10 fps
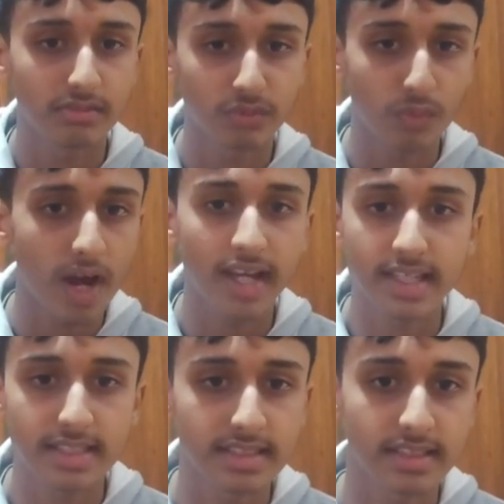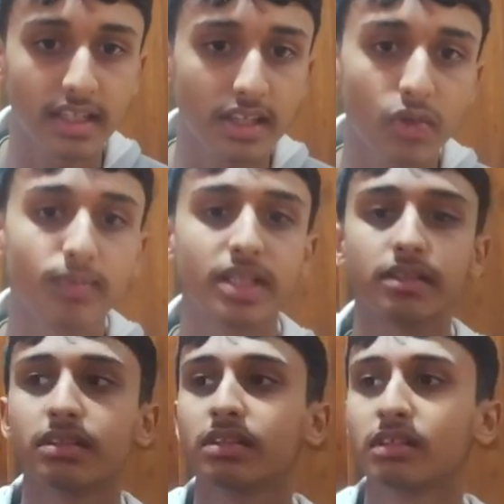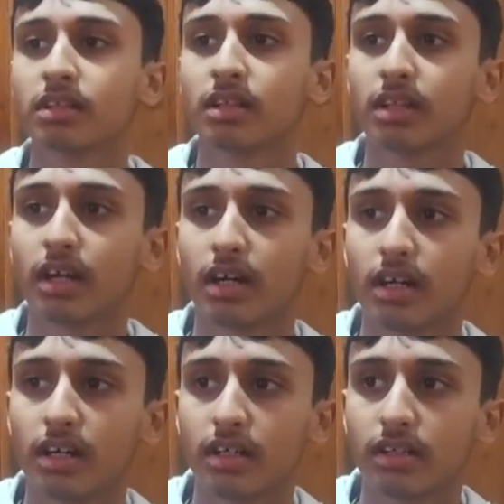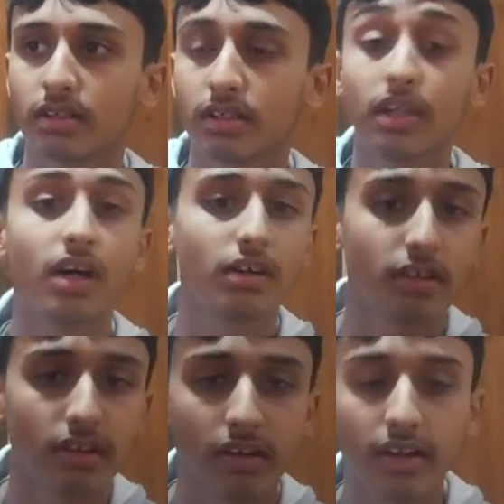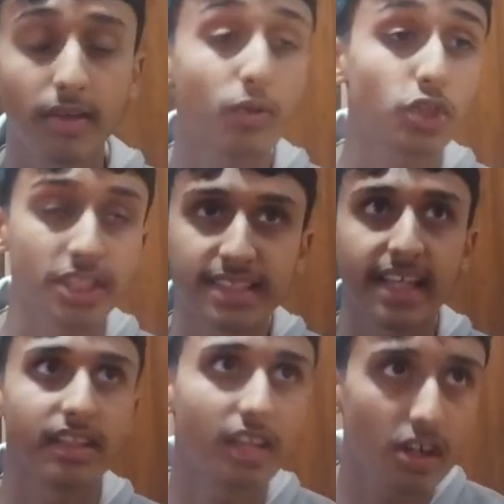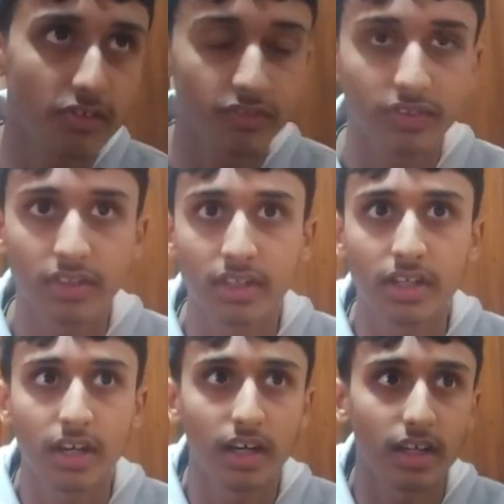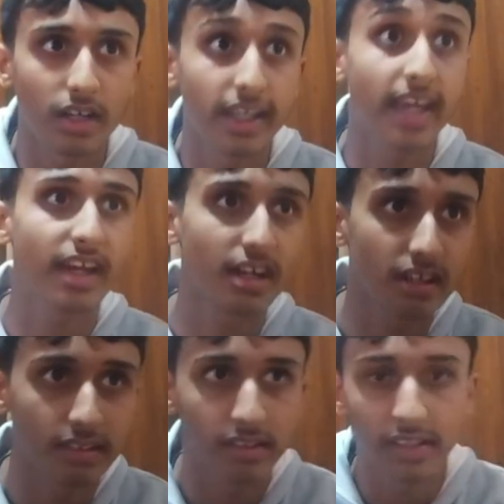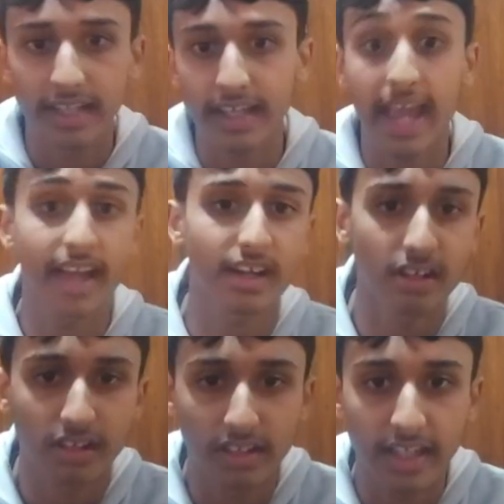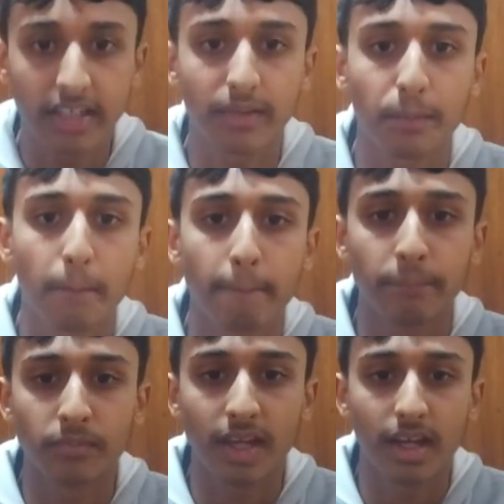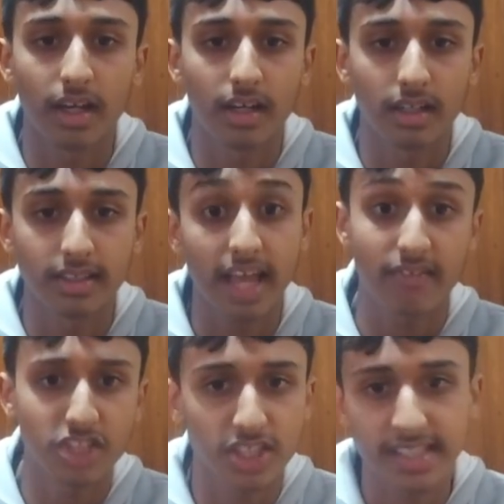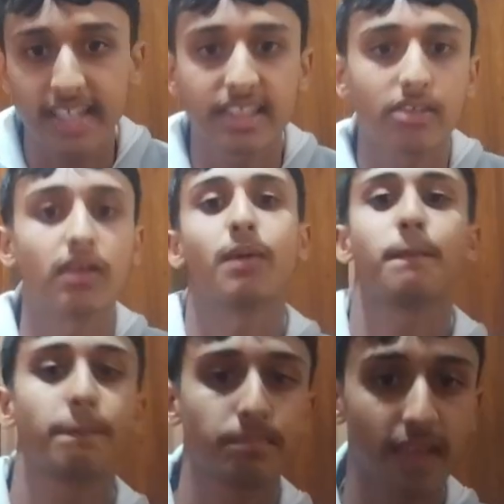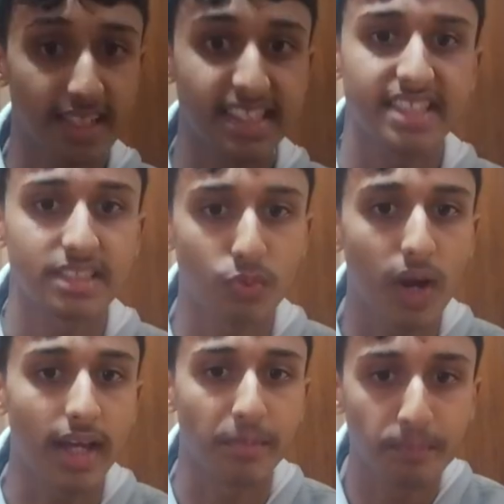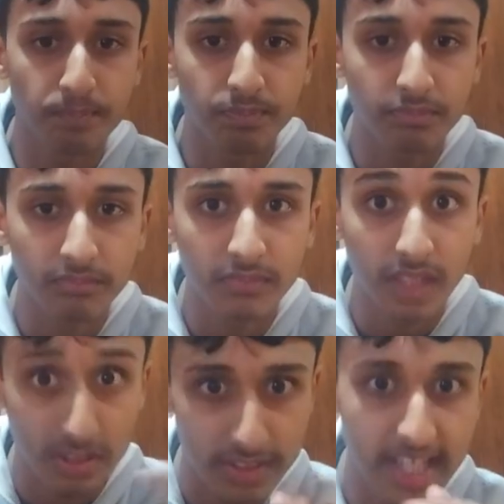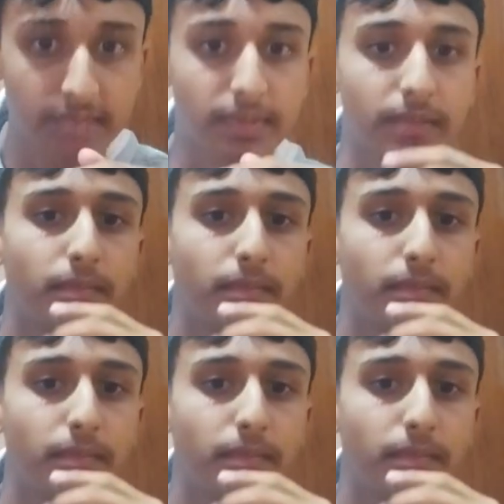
is human love emotions like love, care, like anger, like savageness, etc. exist? Why? You can ask me.